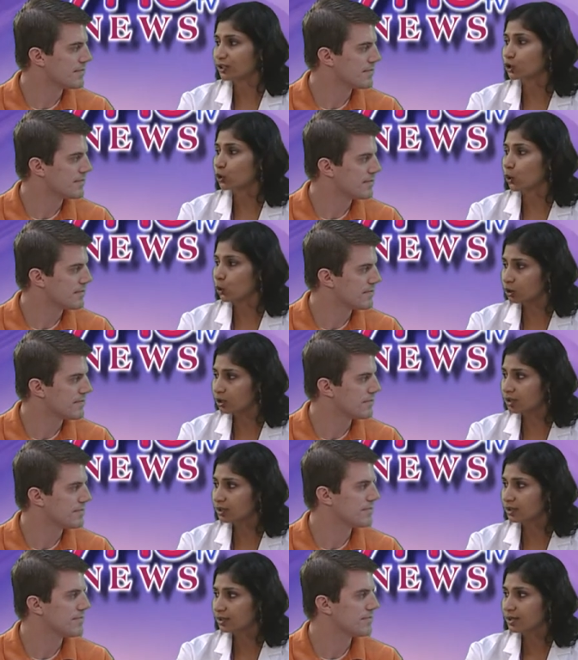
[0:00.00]
Speaker 1: it
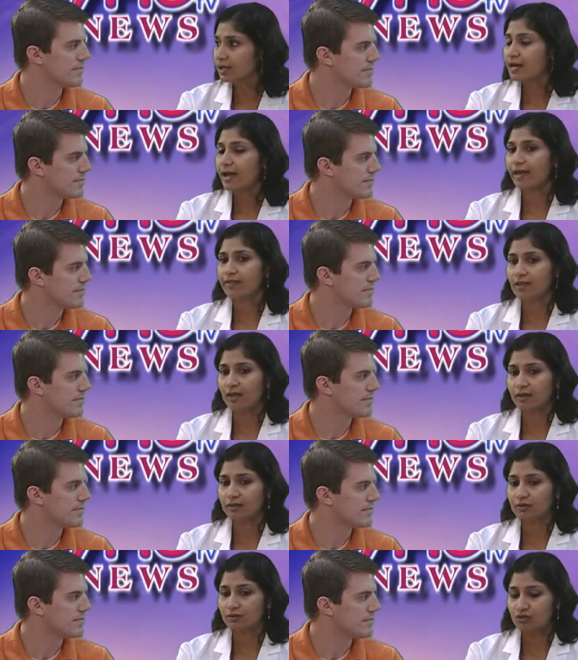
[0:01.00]
early and
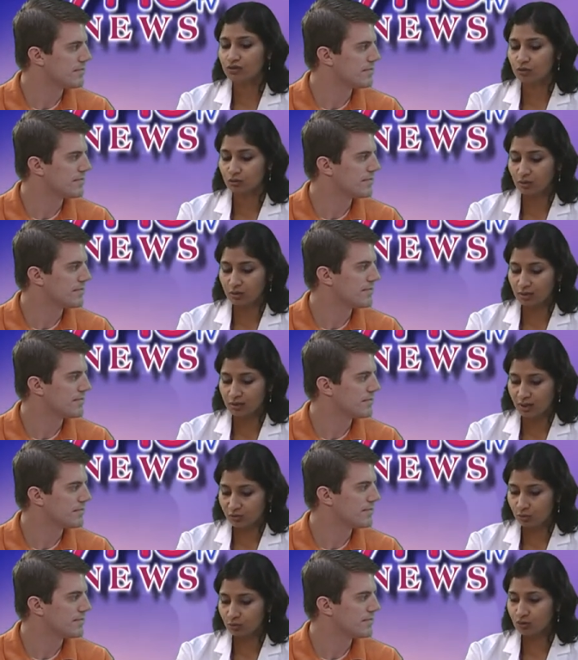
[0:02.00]
then so you can
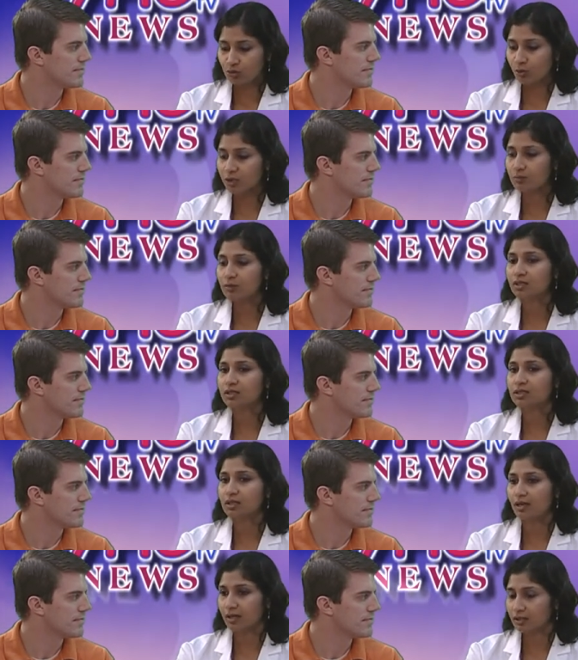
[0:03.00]
get through the treatment
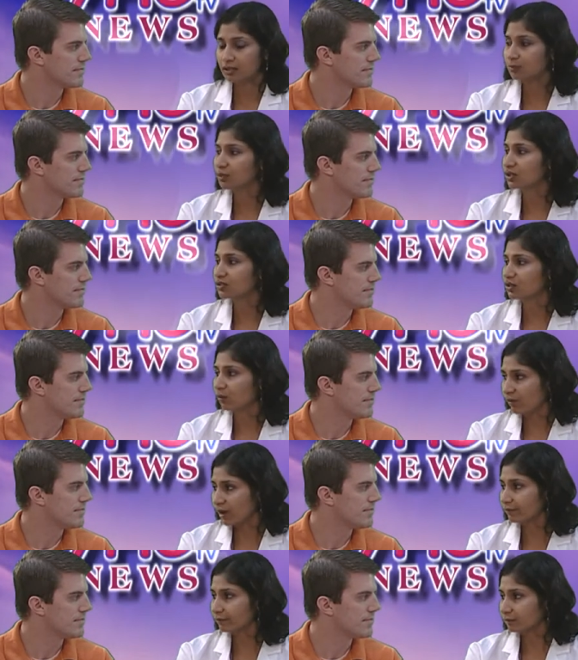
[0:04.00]
and be a
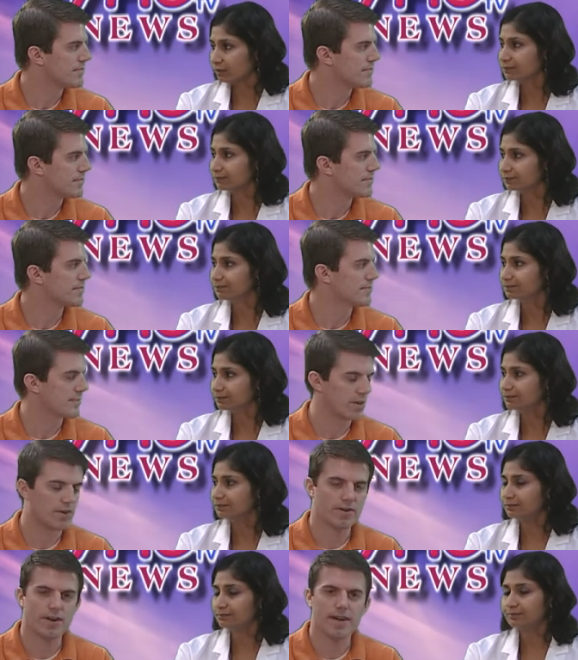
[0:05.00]
survivor.
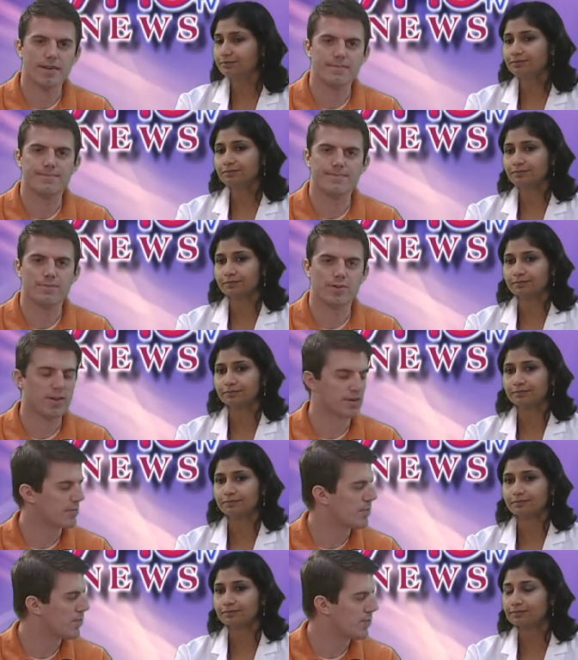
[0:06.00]
Speaker 2: All right. Well,
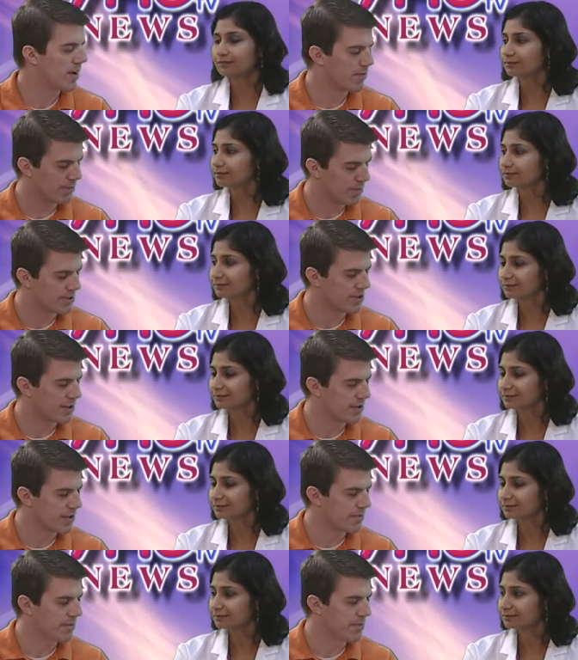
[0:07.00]
Dr. Bo we appreciate you
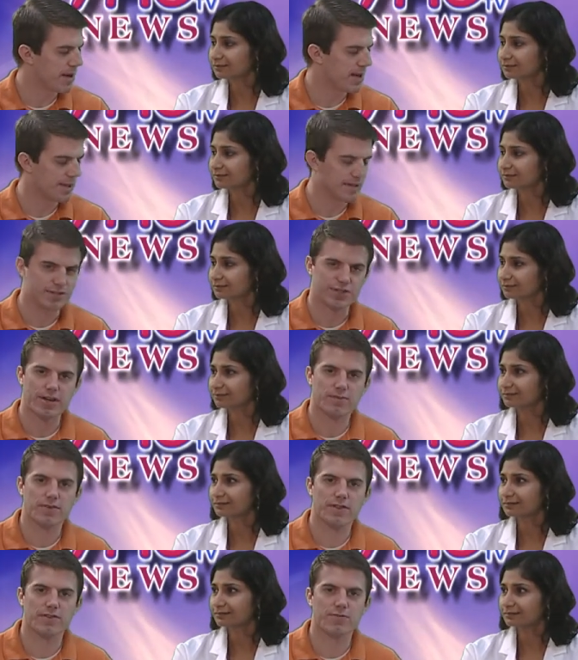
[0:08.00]
coming by and sharing
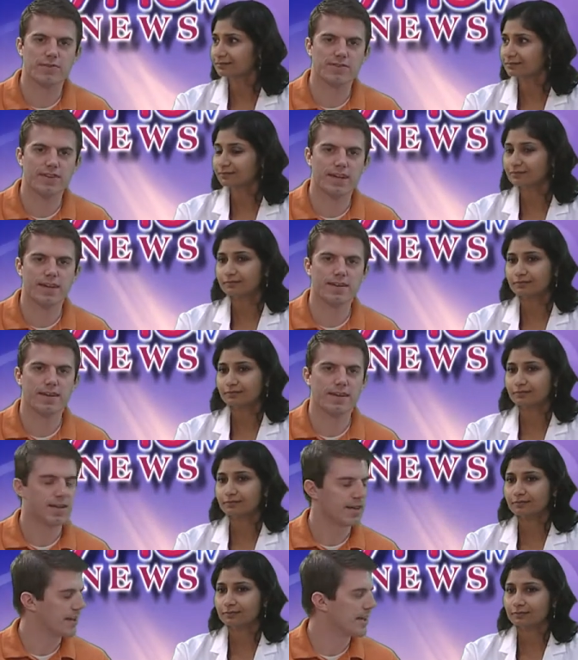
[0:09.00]
with us once again.
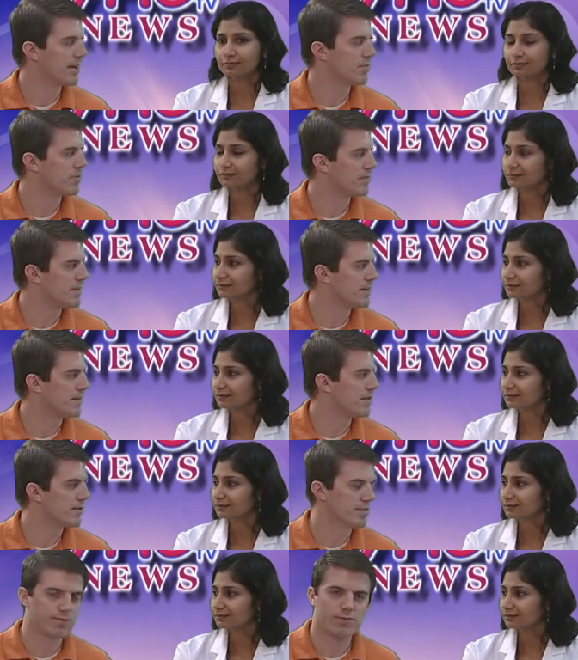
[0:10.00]
And we'll be
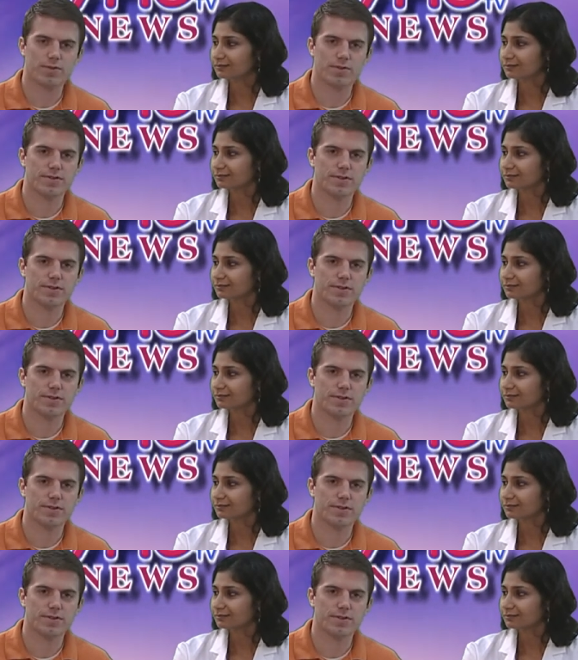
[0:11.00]
looking forward to